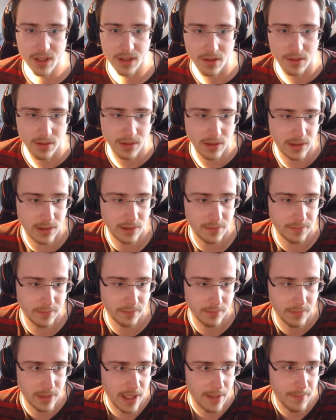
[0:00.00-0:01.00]

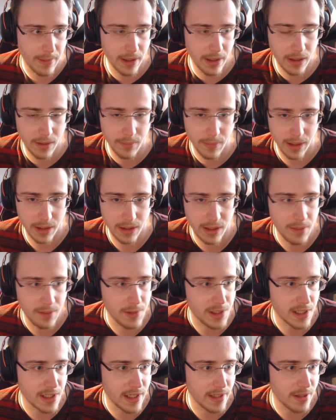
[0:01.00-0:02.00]
Um, yeah, my, my team
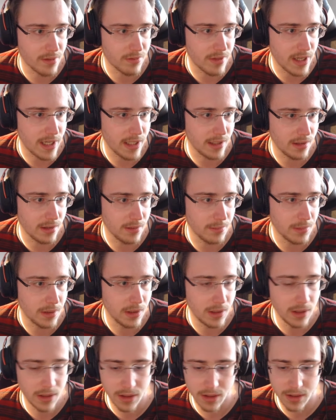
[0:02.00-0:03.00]
is kind of random.